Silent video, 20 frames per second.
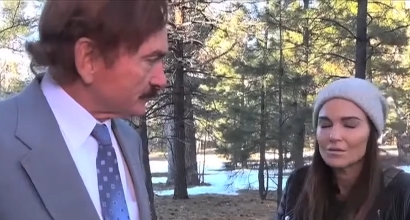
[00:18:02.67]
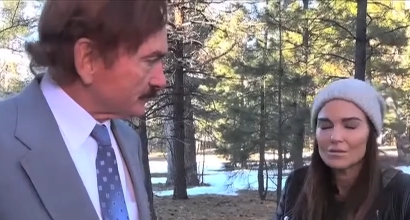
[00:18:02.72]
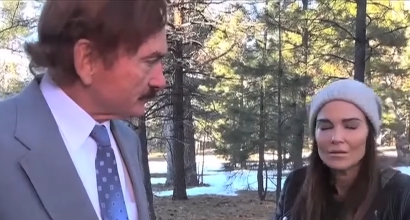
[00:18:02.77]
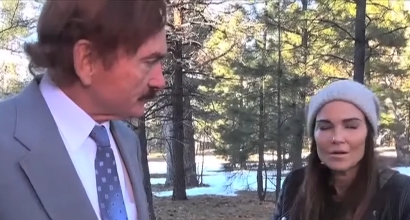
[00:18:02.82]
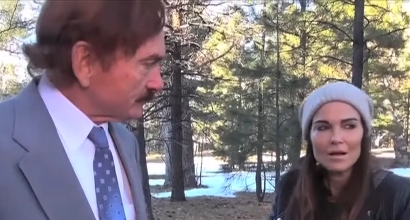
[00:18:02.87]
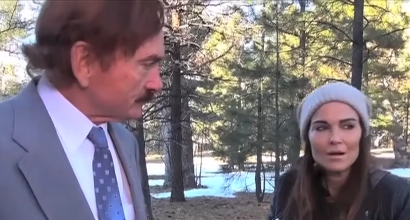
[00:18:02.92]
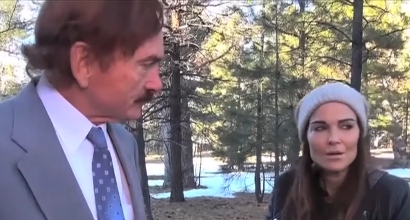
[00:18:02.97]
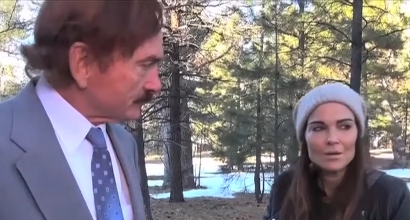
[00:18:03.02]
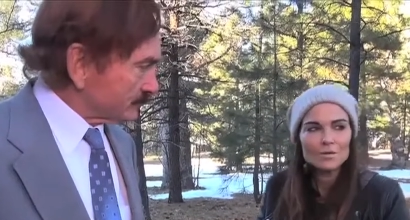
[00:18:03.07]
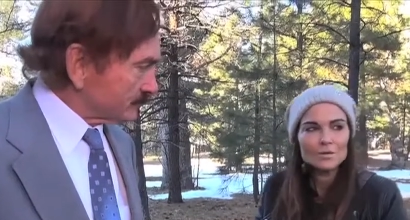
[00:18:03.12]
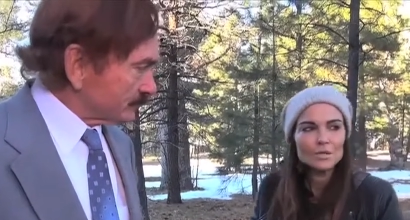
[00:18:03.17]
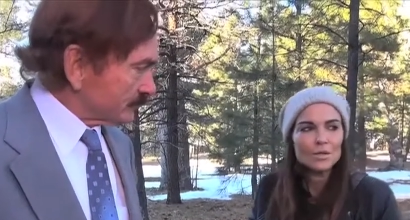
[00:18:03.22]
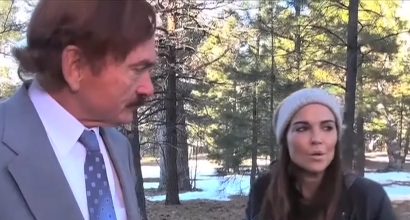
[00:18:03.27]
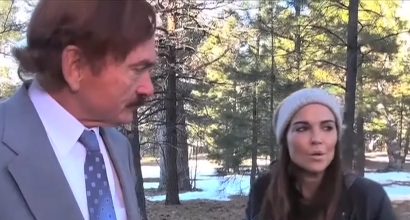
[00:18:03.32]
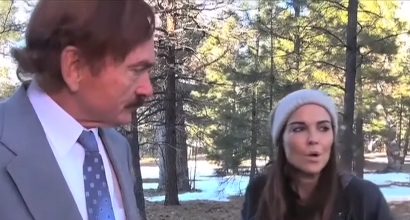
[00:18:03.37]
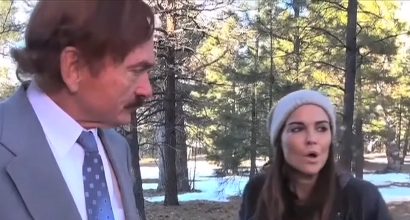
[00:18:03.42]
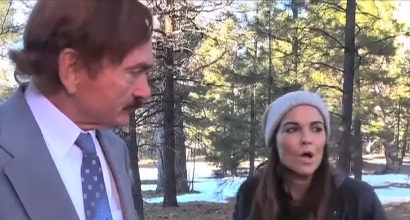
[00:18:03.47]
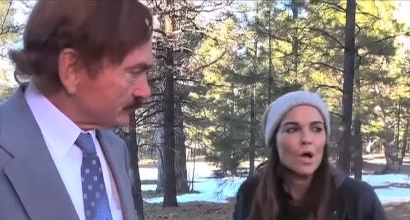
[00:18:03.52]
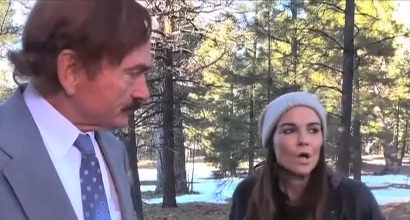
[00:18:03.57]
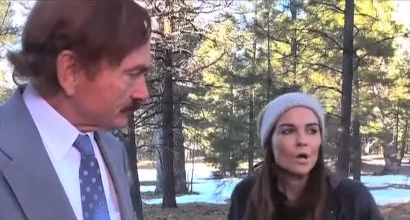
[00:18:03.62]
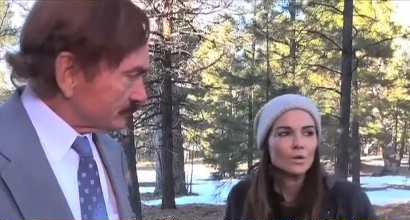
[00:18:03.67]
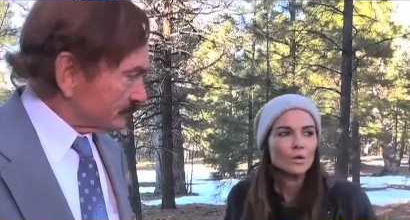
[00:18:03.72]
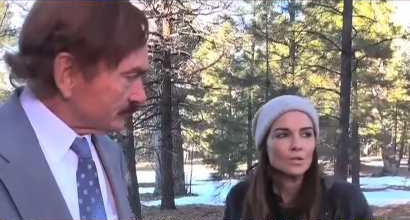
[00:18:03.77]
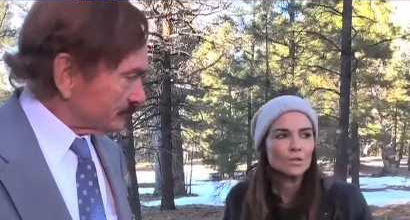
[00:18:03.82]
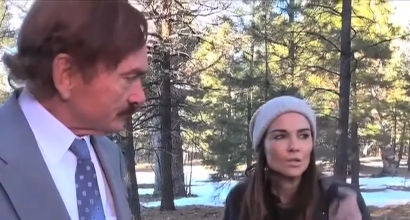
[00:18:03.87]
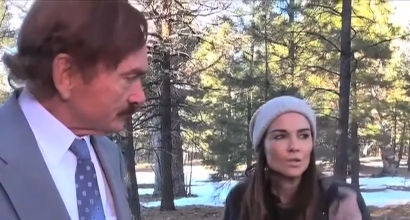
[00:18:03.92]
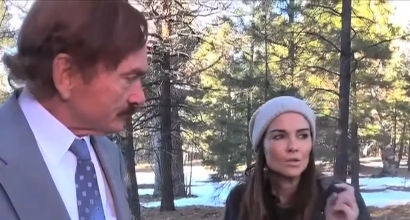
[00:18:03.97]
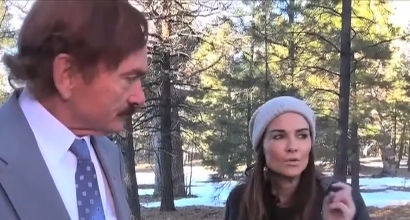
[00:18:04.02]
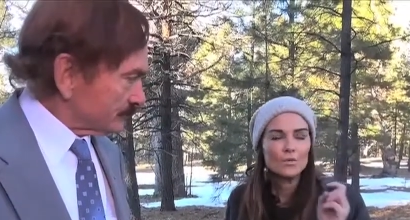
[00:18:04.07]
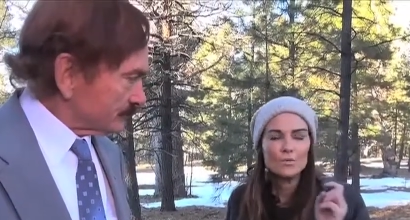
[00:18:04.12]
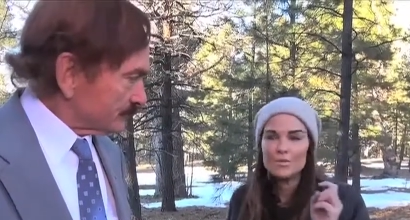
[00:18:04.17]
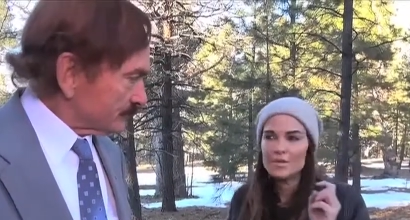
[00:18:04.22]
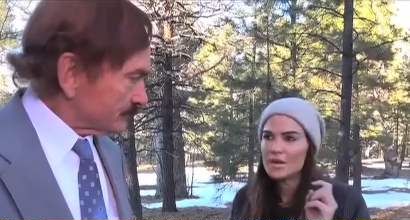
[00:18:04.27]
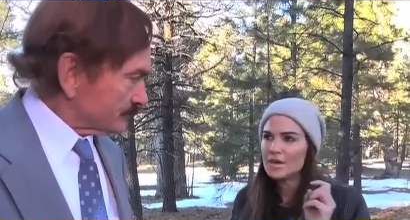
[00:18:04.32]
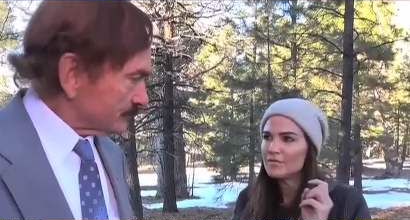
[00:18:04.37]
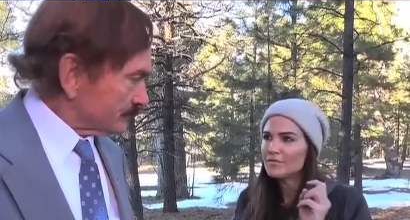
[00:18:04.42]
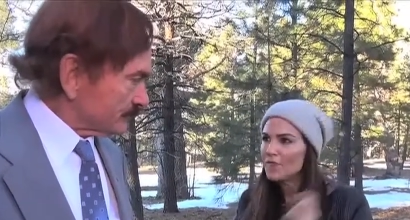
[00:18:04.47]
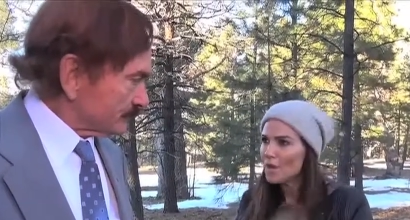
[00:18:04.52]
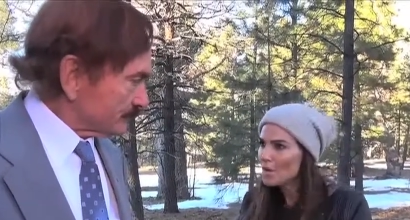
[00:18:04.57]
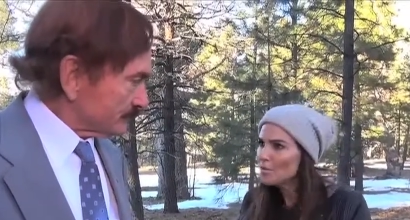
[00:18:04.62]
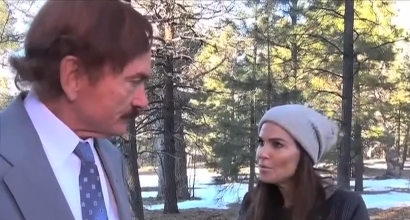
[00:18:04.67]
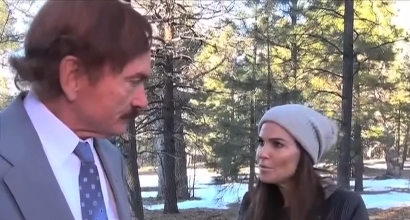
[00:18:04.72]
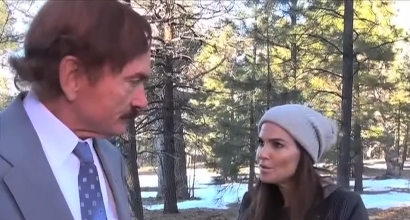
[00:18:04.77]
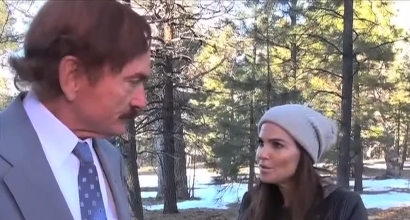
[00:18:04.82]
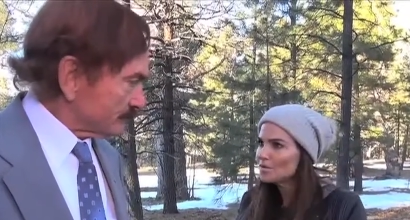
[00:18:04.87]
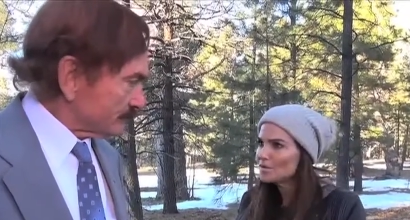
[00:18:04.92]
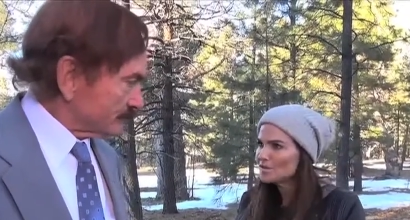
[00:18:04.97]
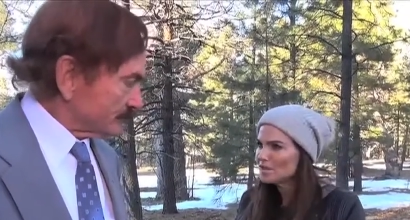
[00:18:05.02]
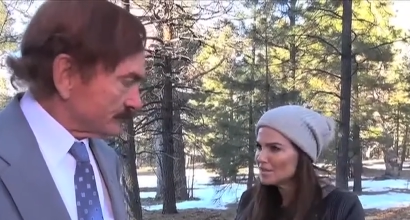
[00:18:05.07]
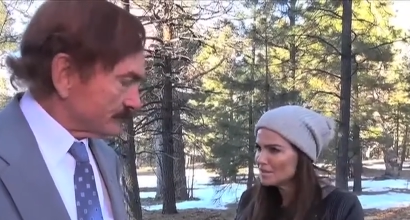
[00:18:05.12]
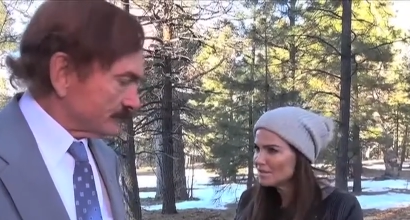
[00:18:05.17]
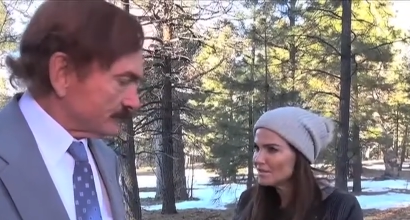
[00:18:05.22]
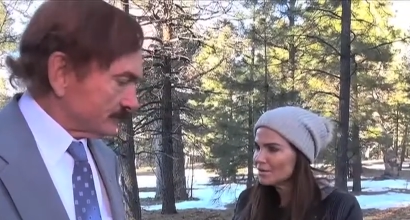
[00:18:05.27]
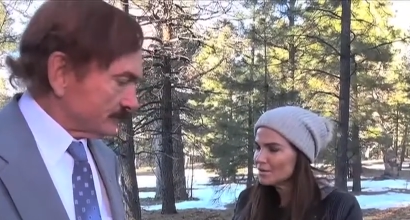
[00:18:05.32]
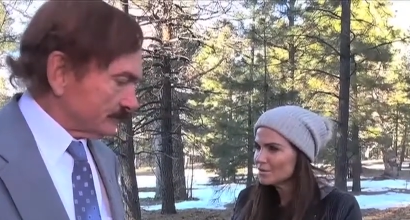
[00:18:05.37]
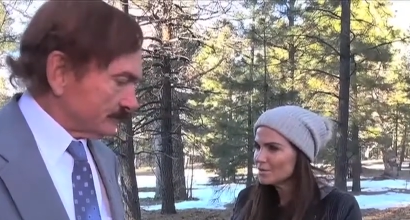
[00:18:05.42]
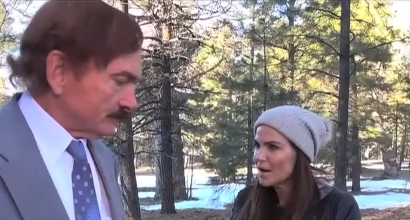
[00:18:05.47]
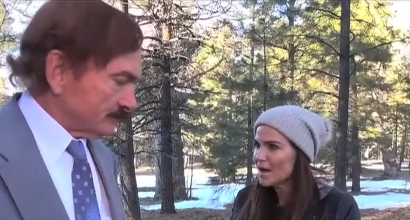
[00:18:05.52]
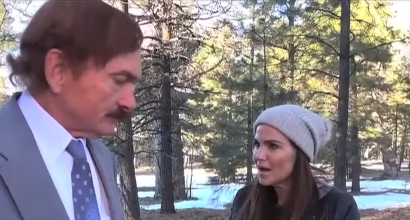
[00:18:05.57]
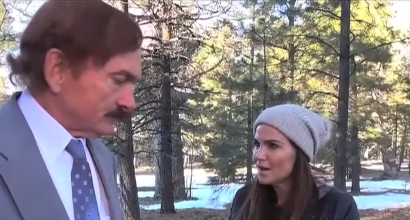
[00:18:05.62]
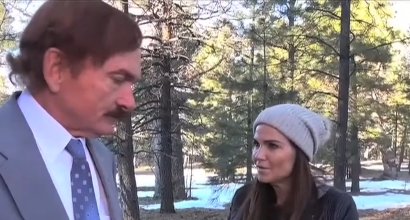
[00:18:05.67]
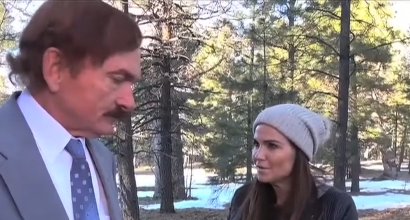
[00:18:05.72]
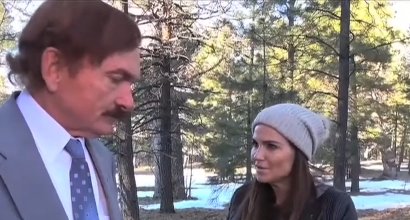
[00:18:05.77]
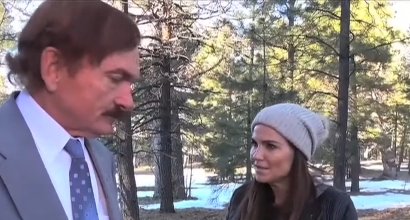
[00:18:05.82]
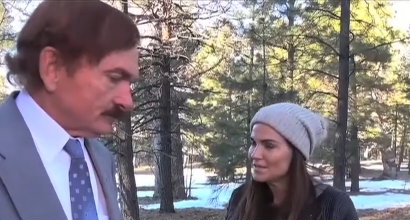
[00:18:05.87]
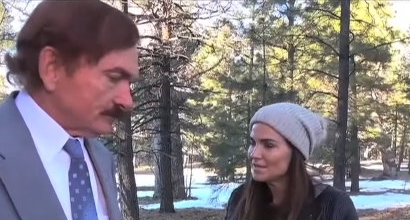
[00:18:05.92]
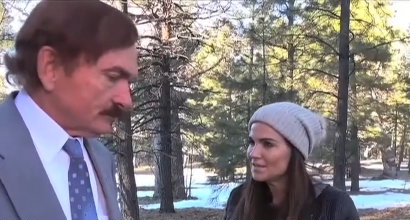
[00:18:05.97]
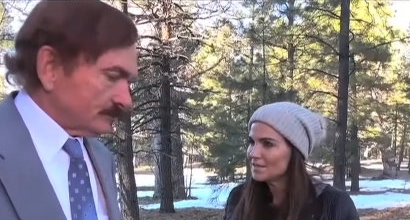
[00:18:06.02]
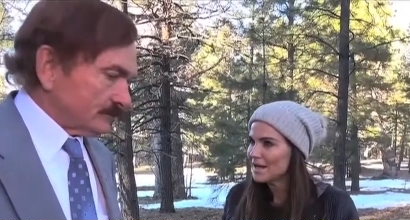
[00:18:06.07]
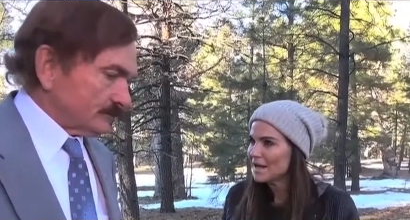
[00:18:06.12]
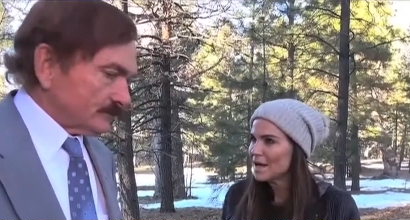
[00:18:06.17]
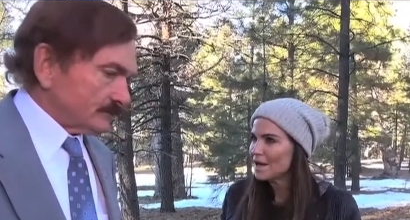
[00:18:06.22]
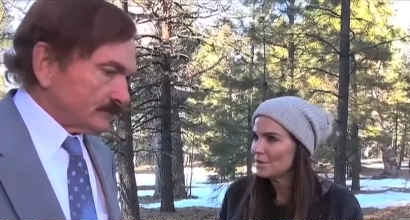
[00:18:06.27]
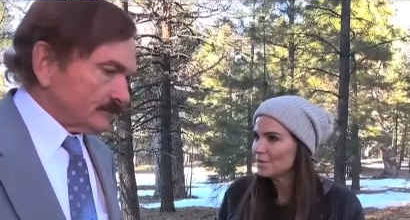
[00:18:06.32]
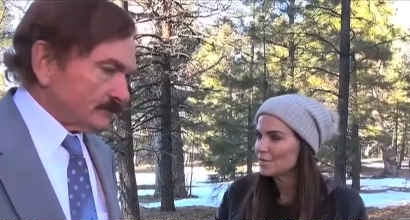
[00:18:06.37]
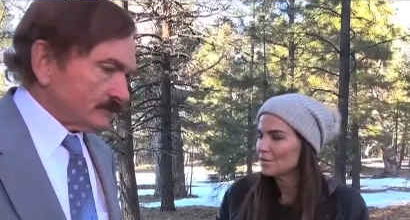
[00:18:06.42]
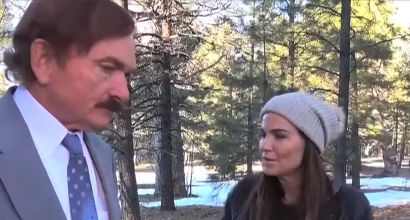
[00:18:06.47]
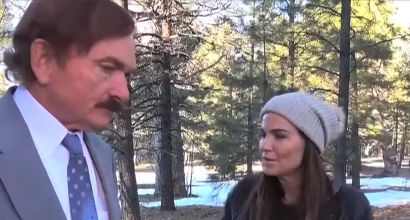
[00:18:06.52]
Speaker 1: Wow. So you the phone booth is still around in town